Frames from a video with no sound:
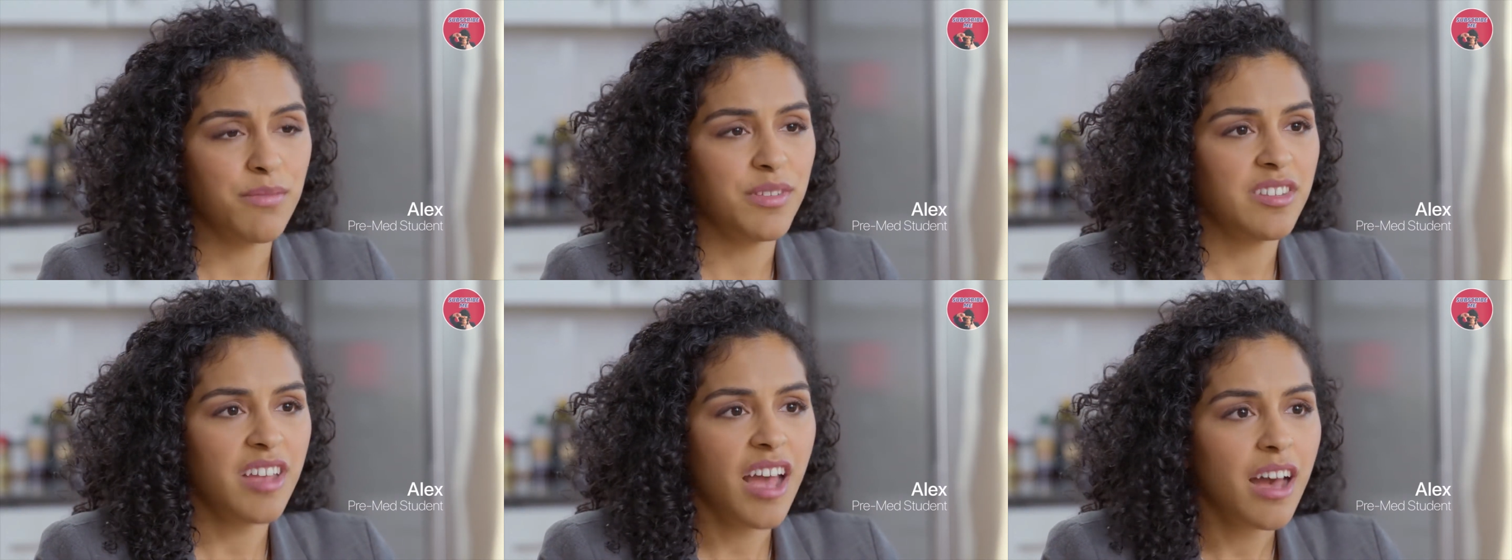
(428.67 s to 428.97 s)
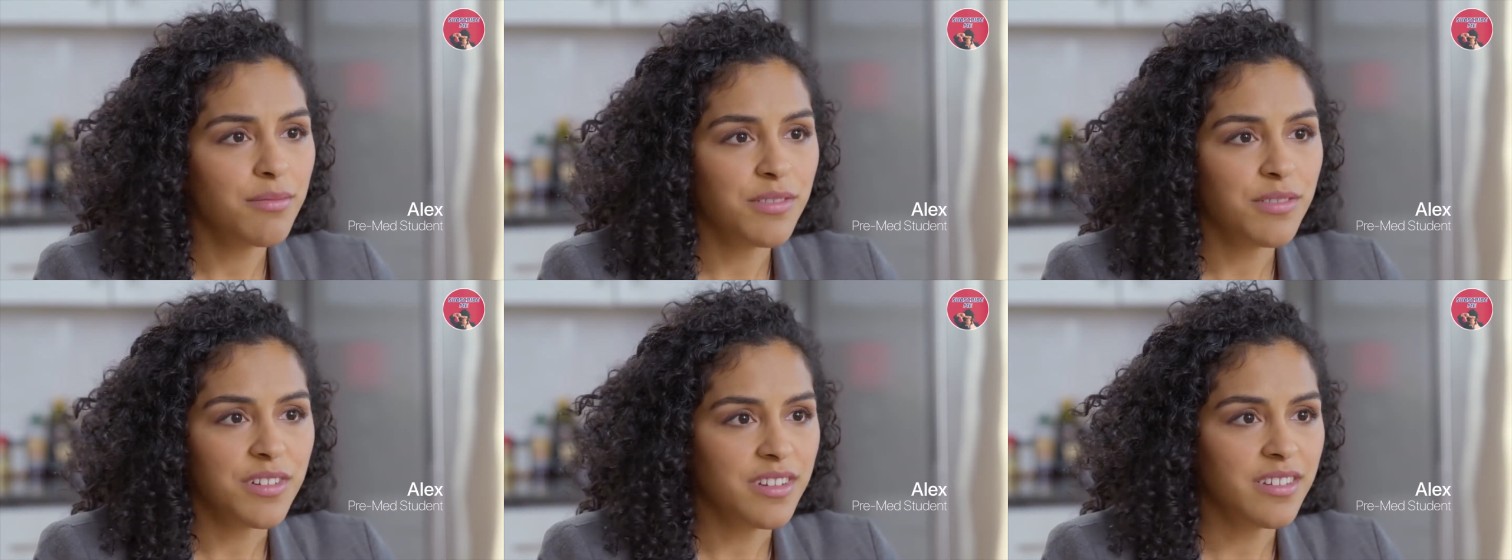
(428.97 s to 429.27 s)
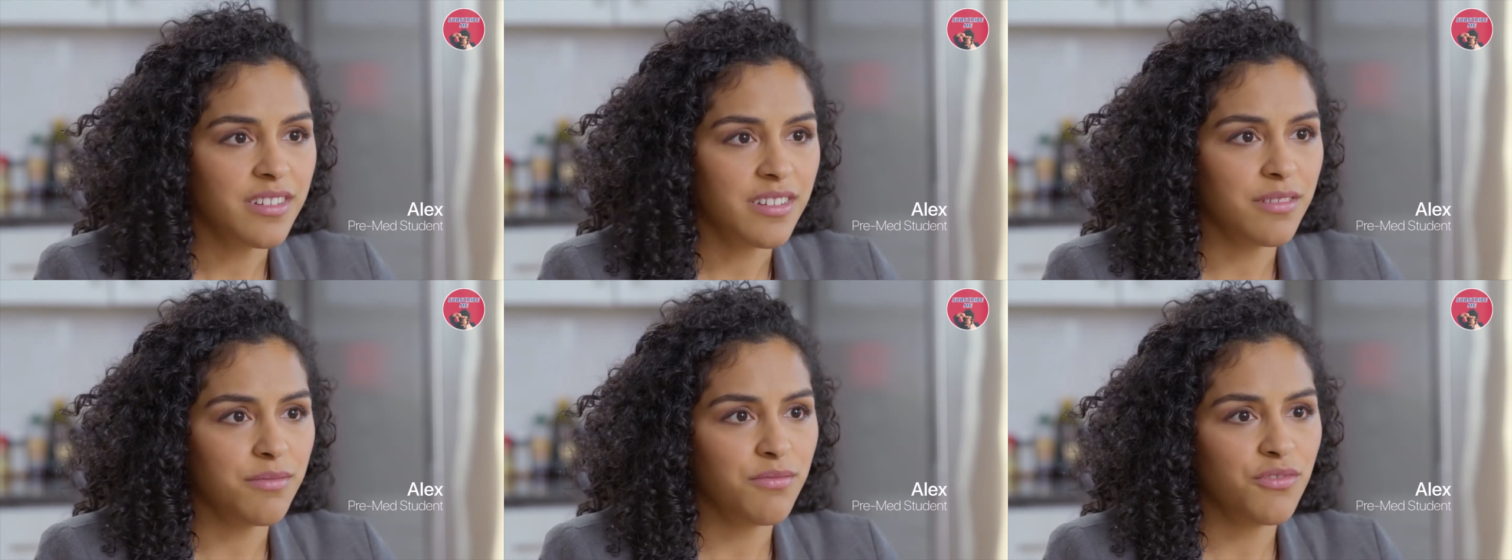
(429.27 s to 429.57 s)

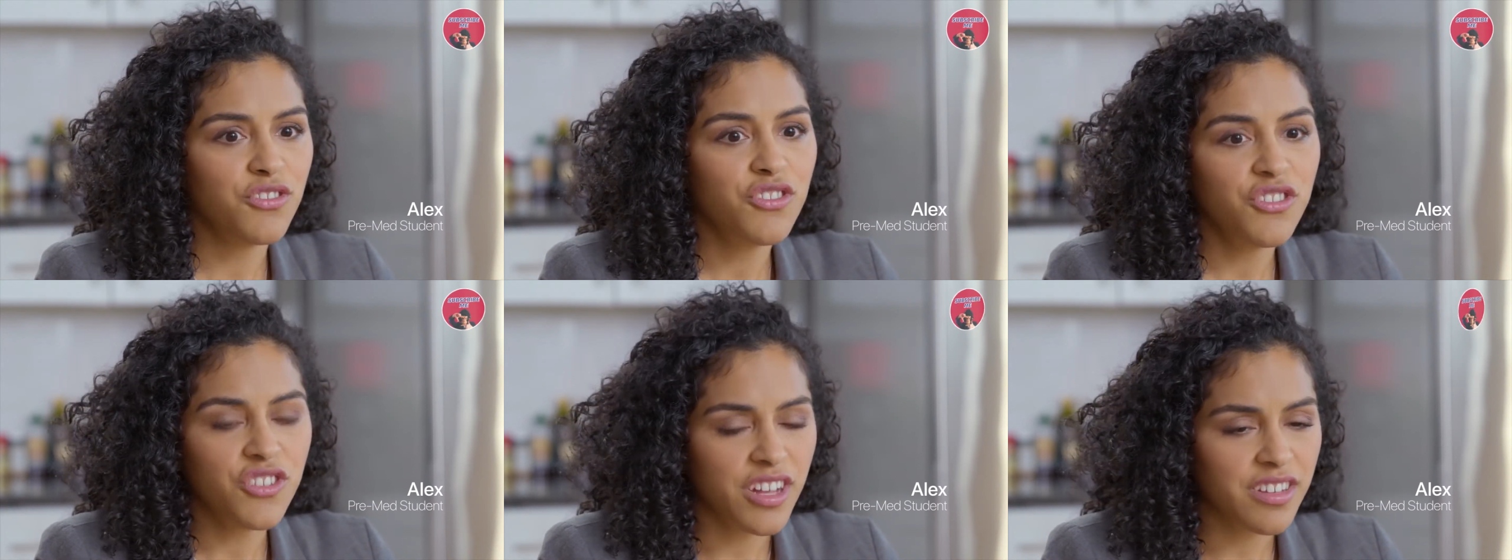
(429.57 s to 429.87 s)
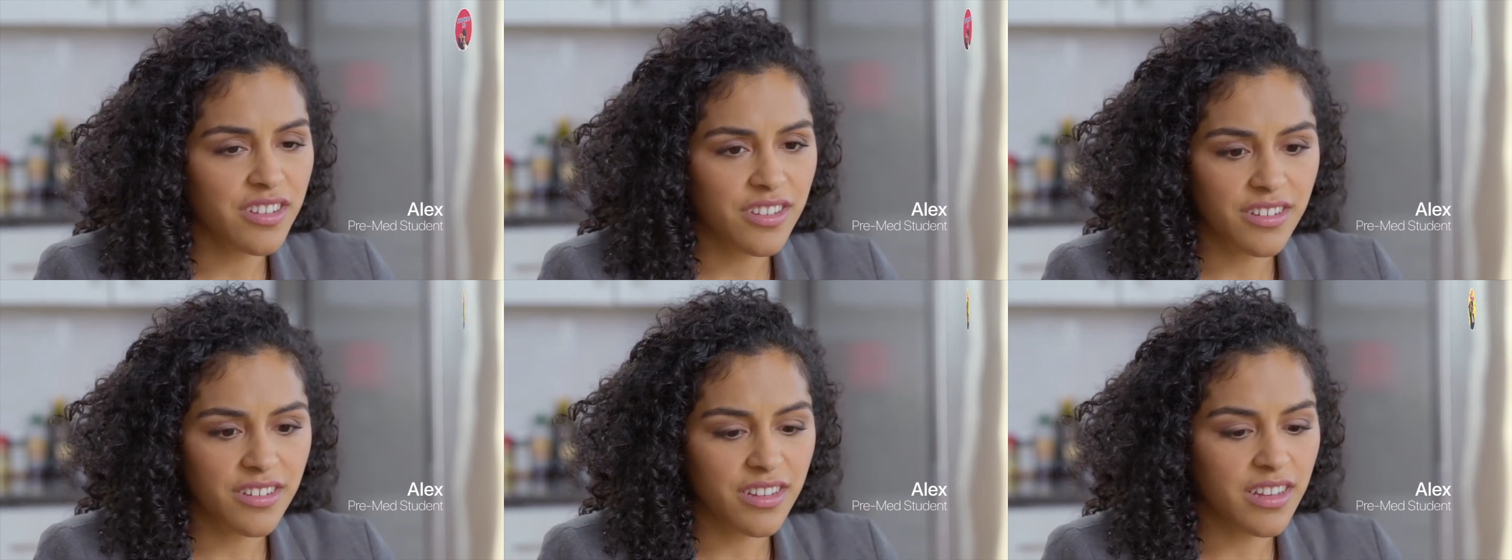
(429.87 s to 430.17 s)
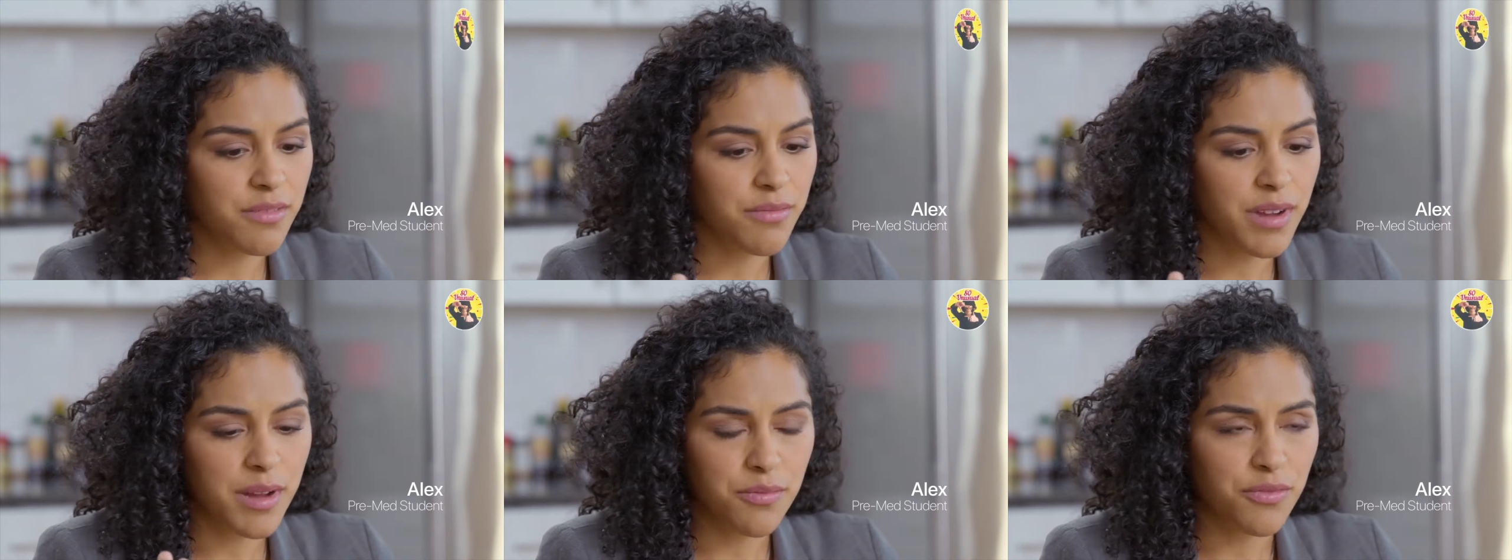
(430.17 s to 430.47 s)
metabolism just
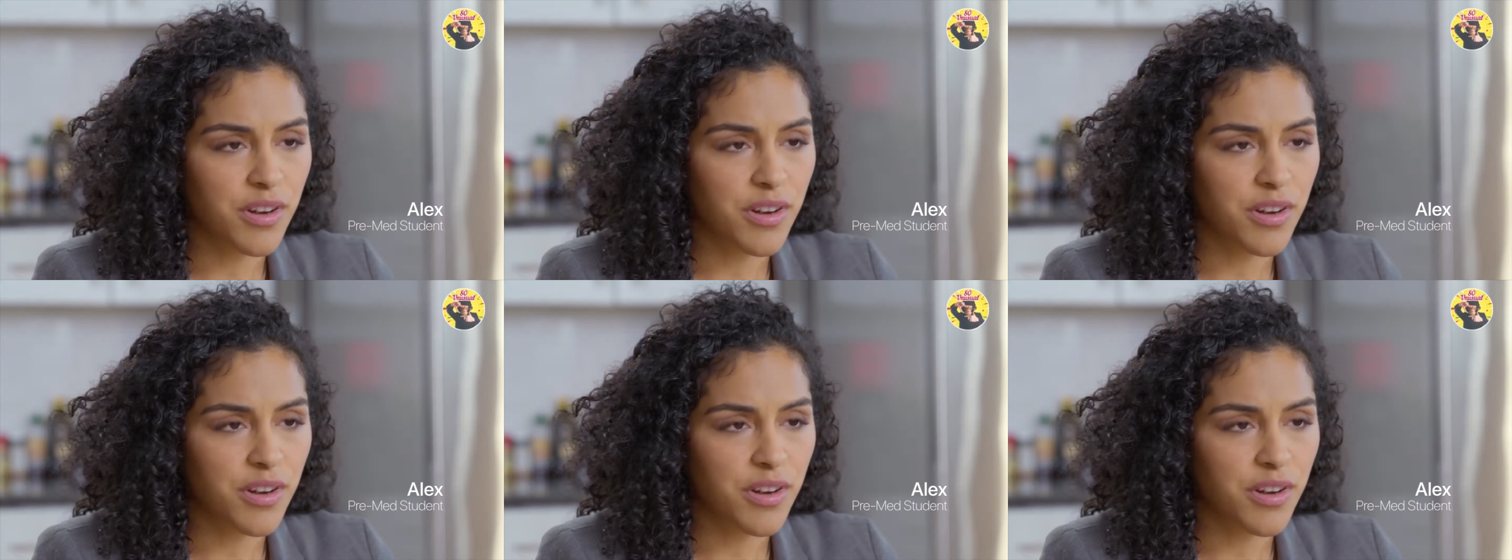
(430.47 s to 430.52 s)
in my